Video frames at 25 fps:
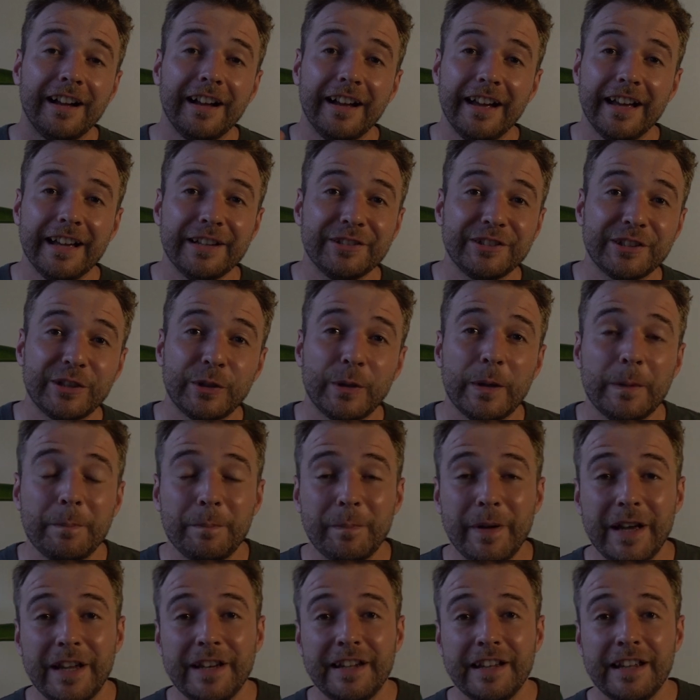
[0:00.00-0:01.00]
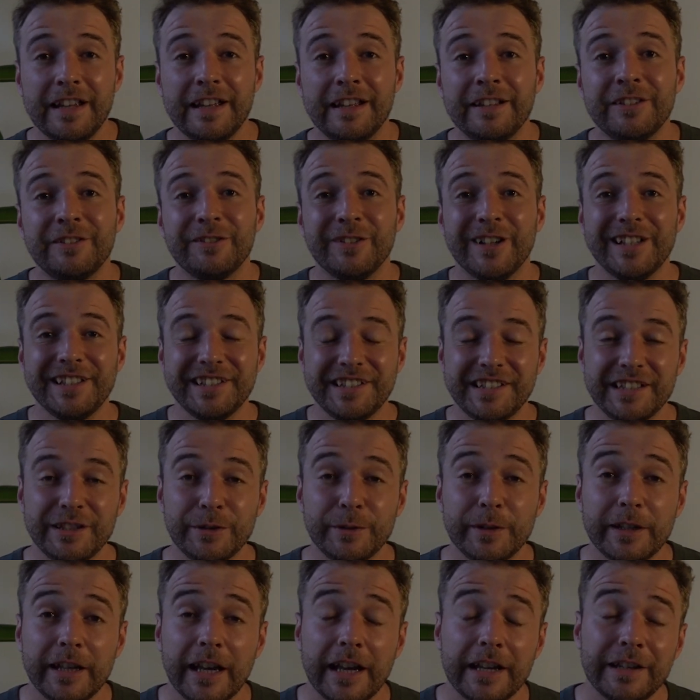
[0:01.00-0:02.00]
Hey, how's it going? Ben here. Great to see
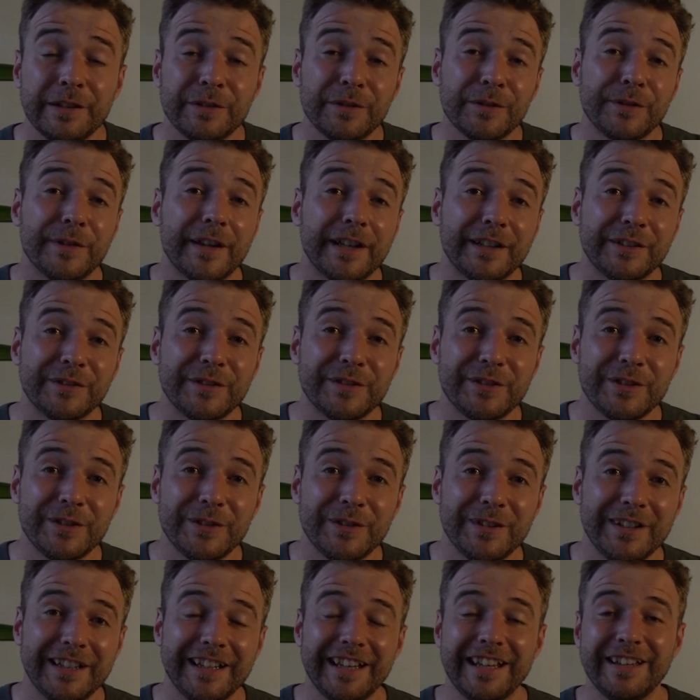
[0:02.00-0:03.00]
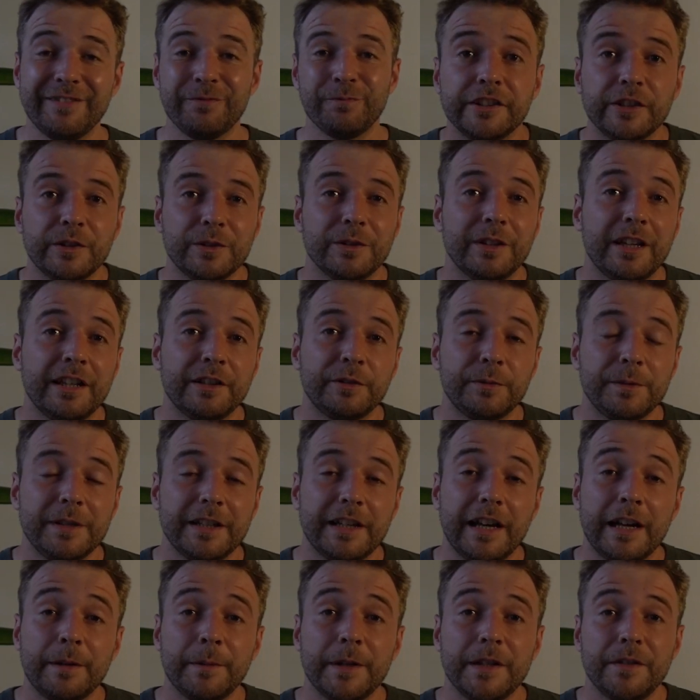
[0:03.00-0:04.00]
you again. Thanks for tuning in. So last
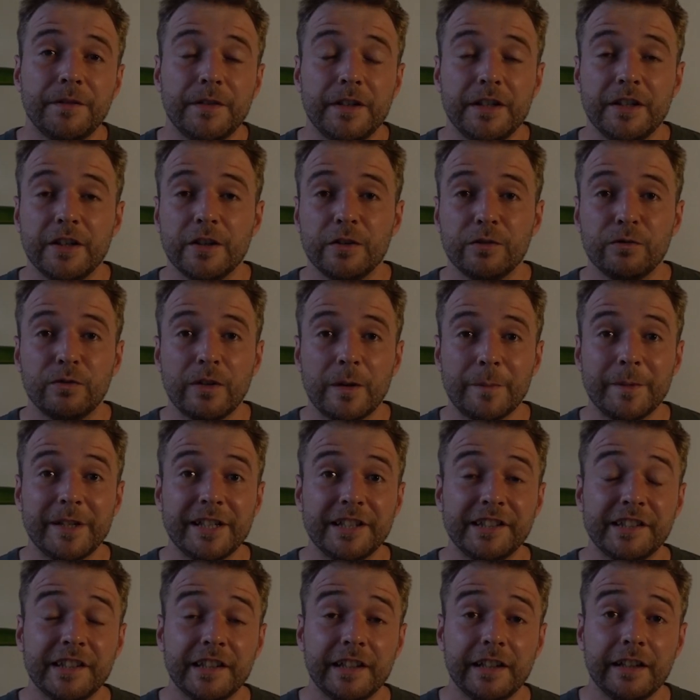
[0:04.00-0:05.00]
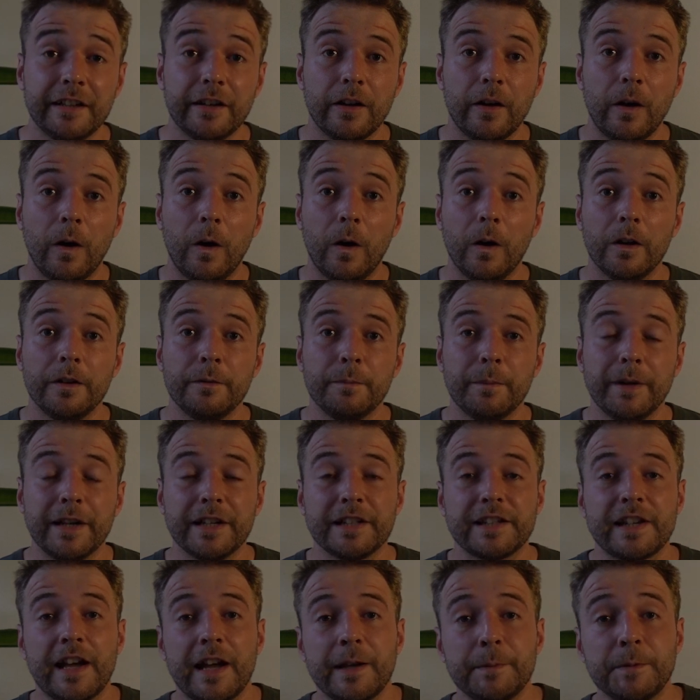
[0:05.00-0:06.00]
week I made a video reminiscing on my
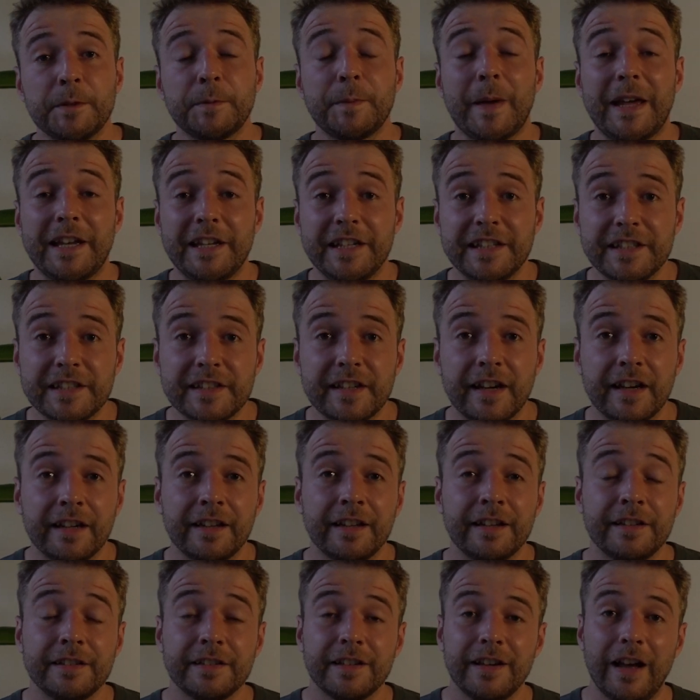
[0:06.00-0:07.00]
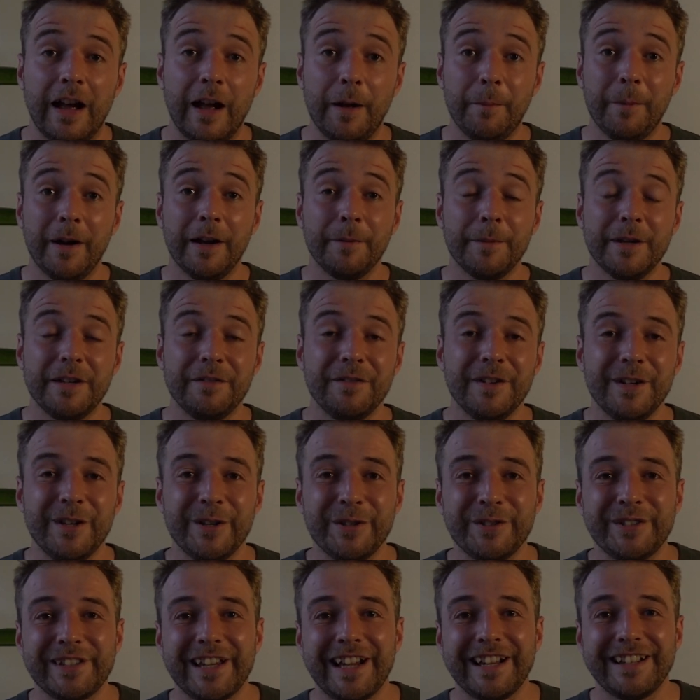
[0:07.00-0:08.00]
time spent in Thailand. I made a
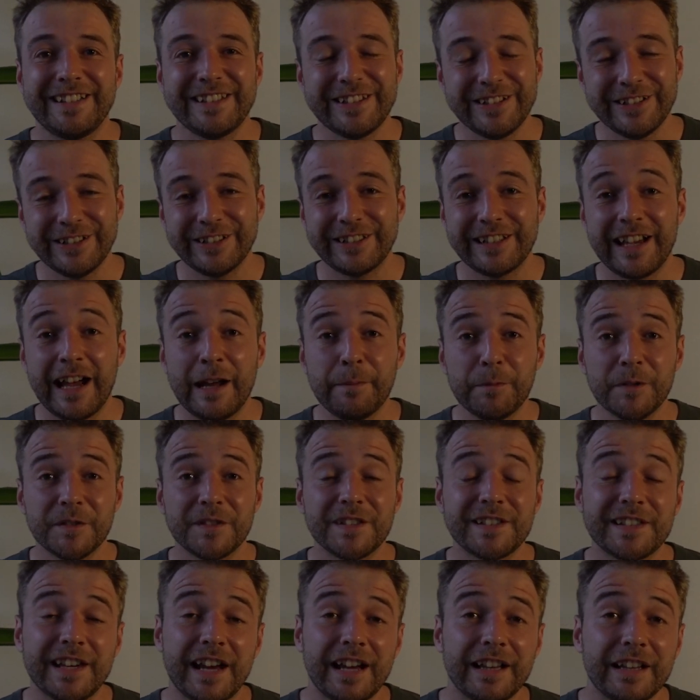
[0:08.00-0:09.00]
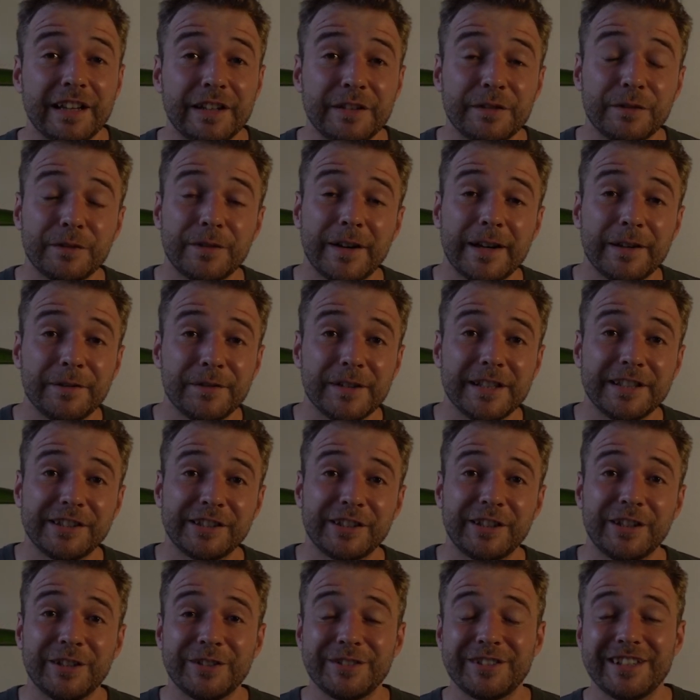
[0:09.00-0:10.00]
video titled I moved to Thailand 5 years
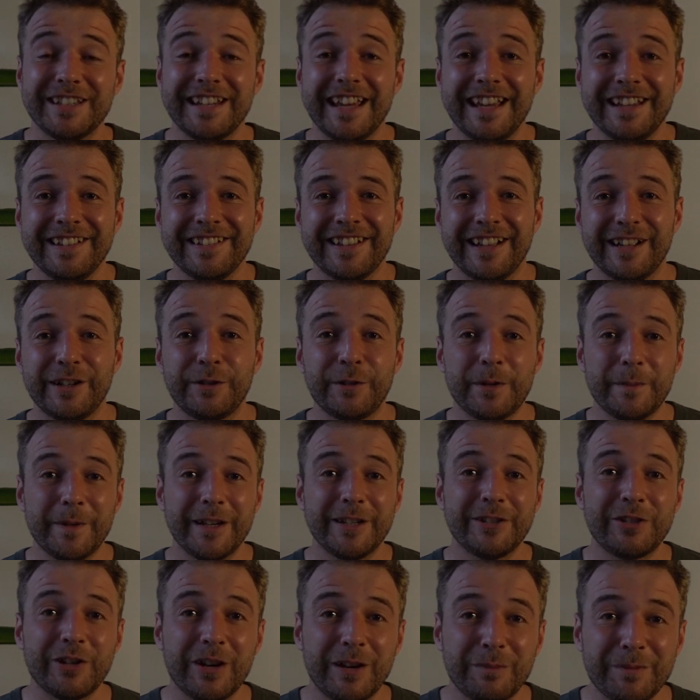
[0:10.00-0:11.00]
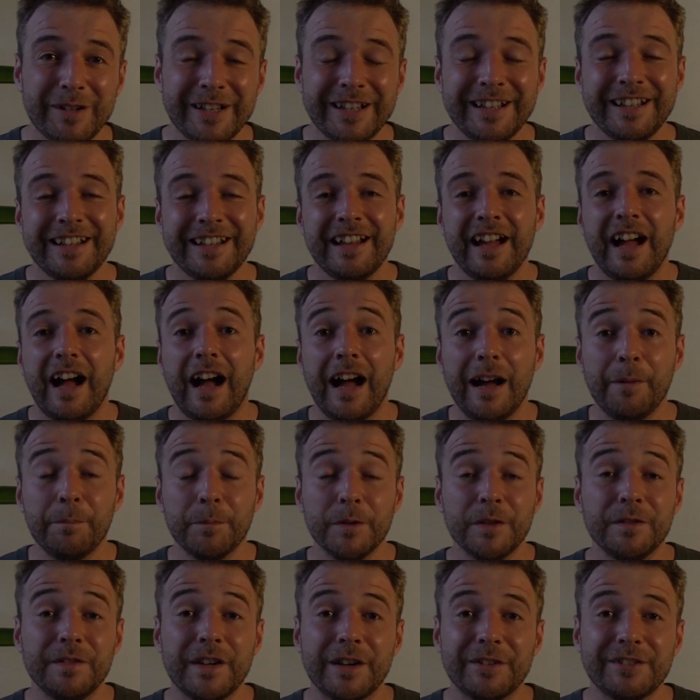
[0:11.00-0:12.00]
ago today. I quit my job and
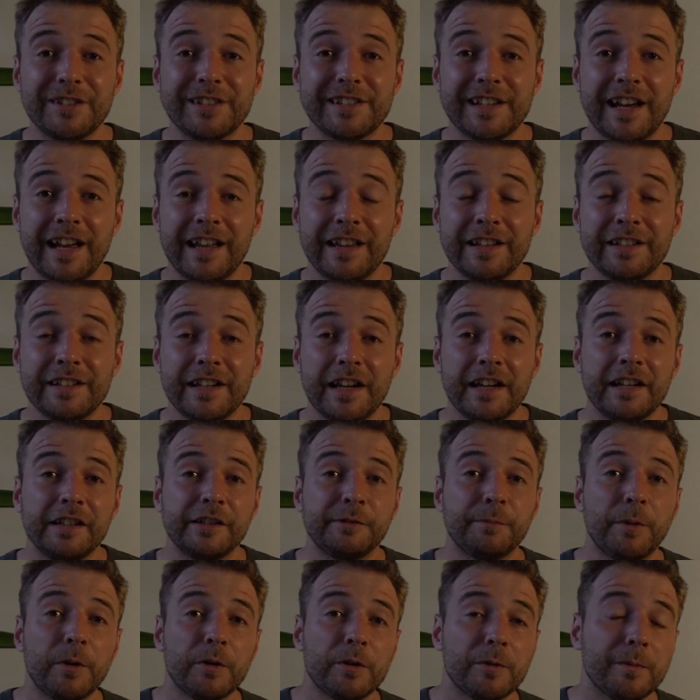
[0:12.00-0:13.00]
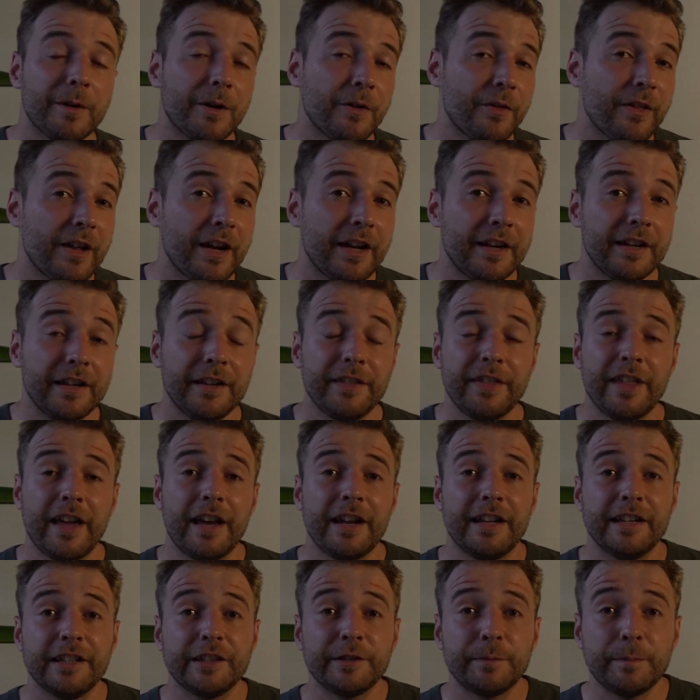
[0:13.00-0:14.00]
moved out to Thailand, and I spoke about that and
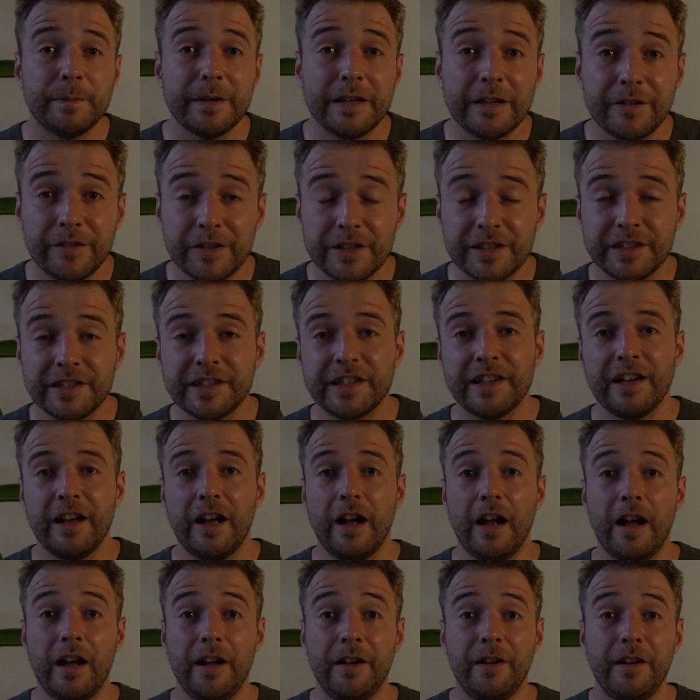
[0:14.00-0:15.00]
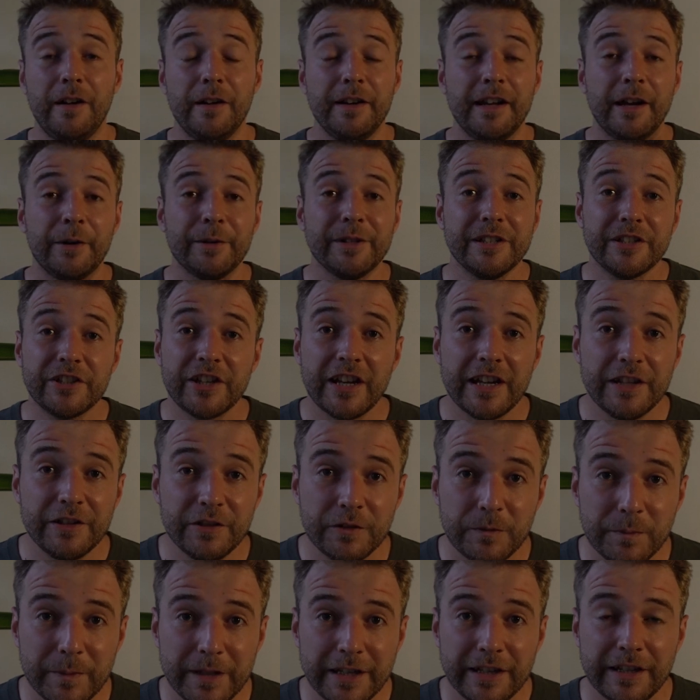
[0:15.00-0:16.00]
that experience and how it
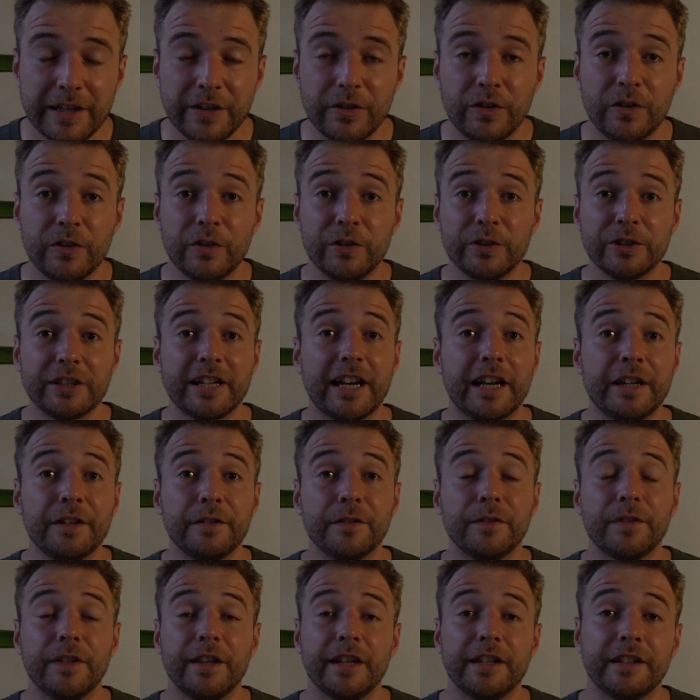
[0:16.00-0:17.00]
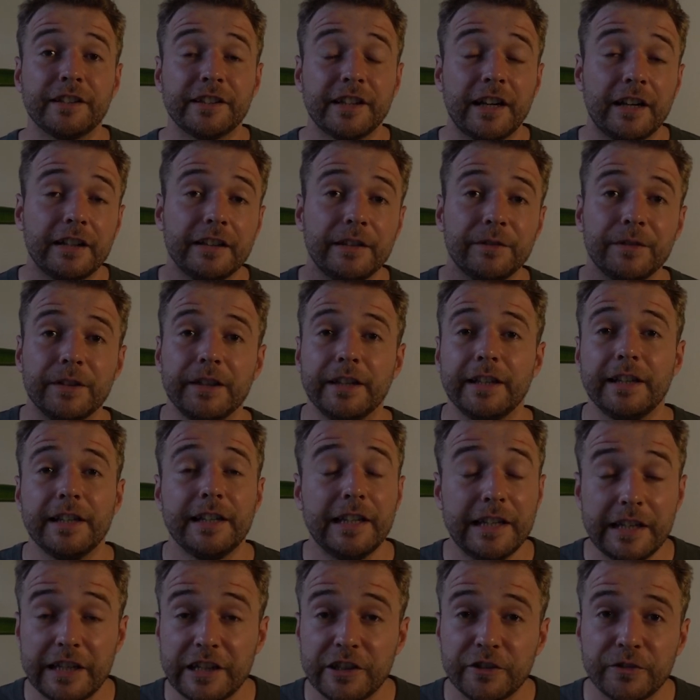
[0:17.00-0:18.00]
changed me and all those kind of things. I'll leave a link
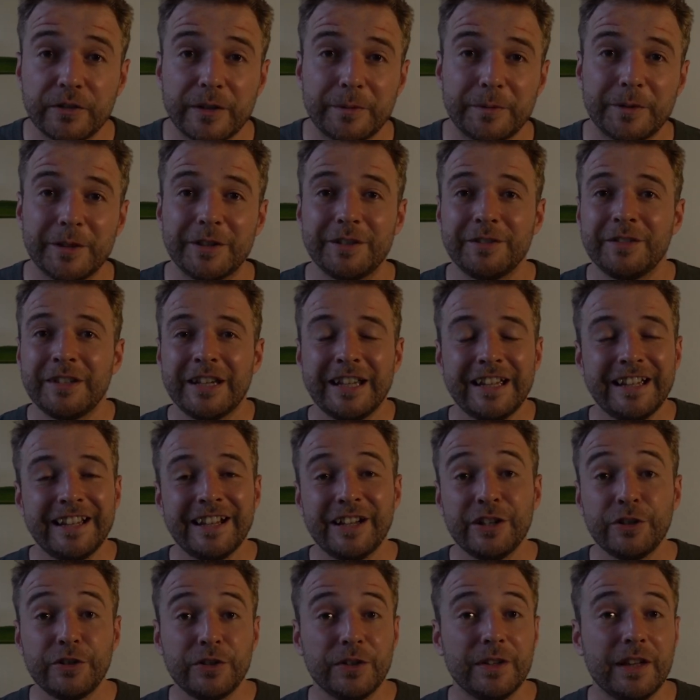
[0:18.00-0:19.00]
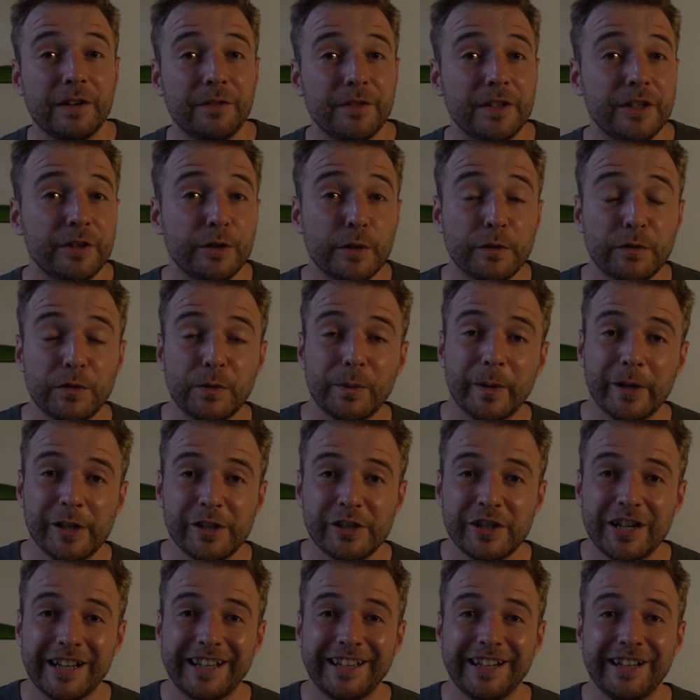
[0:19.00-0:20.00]
in the description to that video if you want to
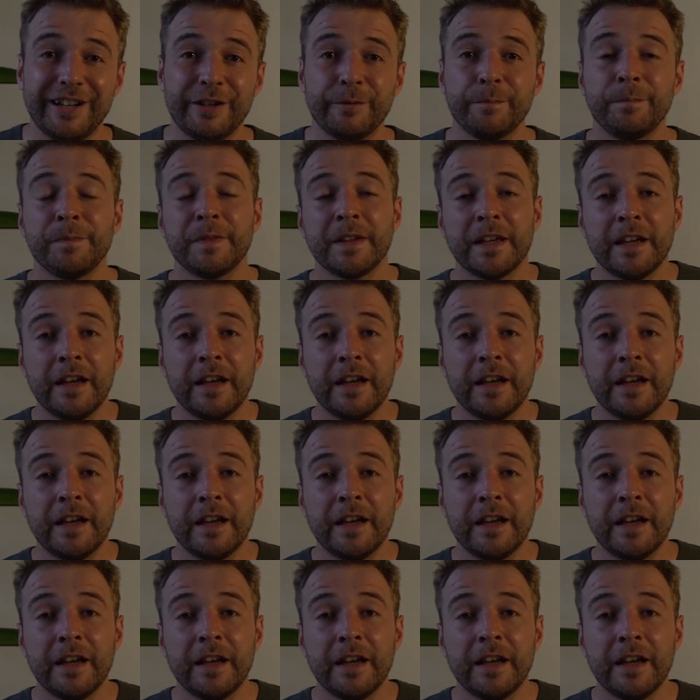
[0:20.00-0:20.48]
check it out.